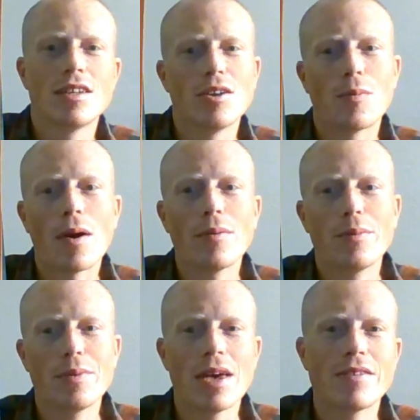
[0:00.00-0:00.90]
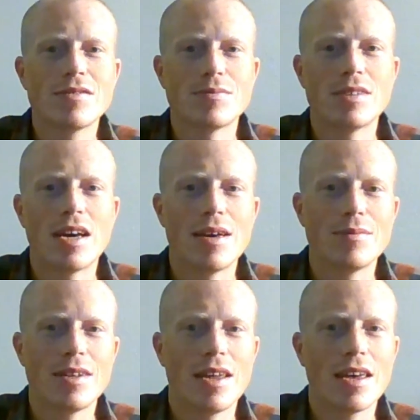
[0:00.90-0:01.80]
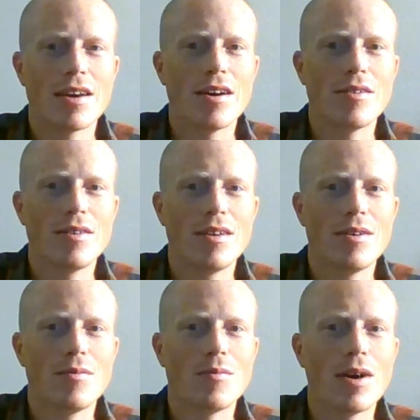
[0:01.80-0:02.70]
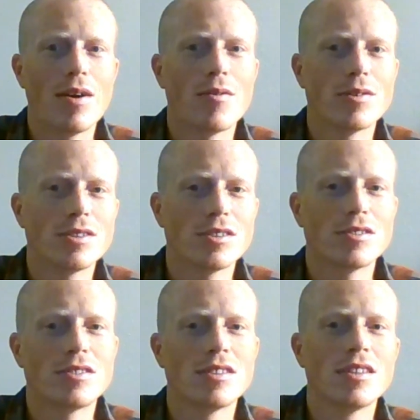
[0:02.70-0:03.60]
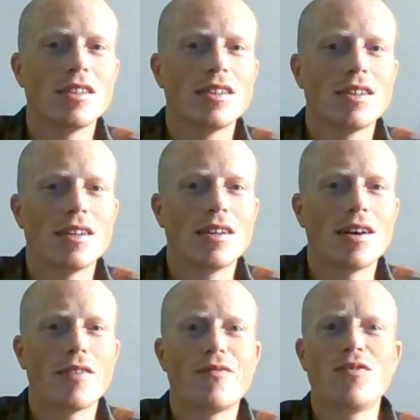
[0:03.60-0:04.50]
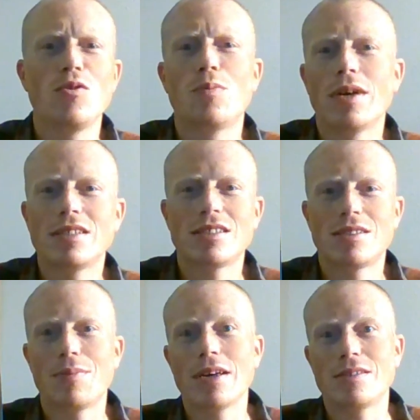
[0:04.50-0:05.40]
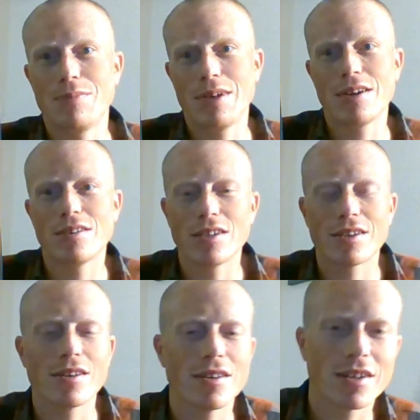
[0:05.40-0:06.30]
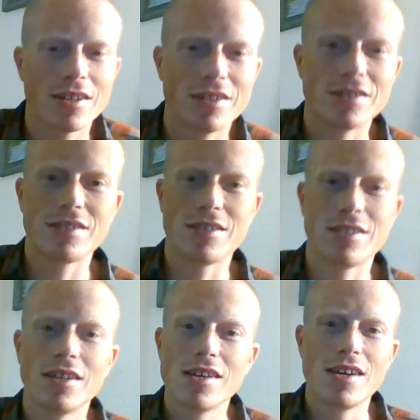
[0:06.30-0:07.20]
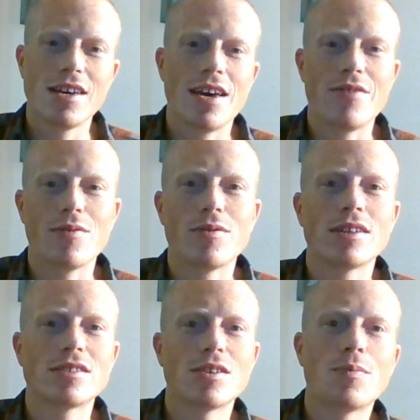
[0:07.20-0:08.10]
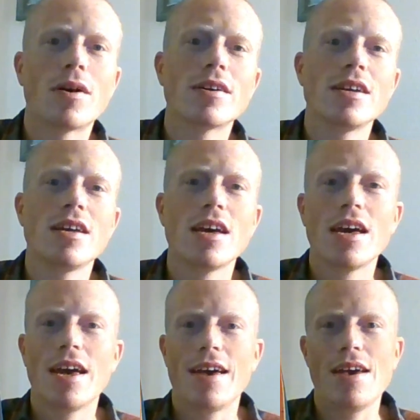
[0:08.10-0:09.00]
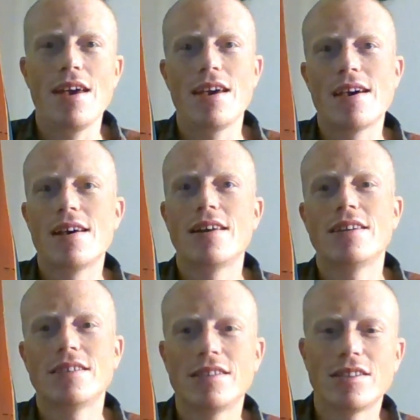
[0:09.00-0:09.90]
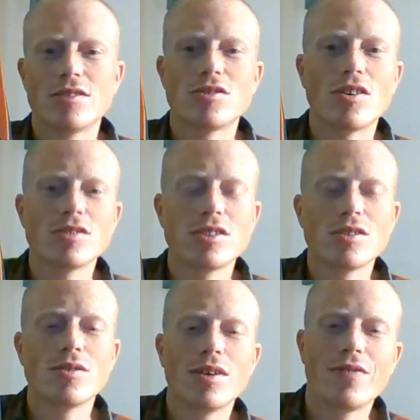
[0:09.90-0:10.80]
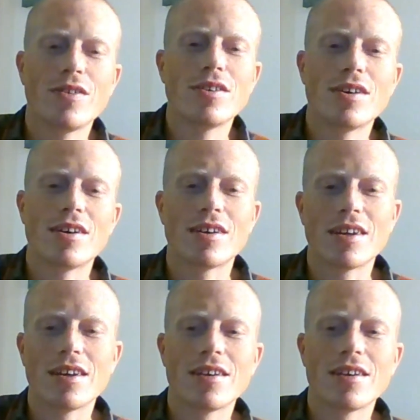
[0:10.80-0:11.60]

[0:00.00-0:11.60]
you'll probably have some time to hang out in Whitehorse. There's a few places to buy some beer and liquor because everyone likes a good party. And there's also, if you're into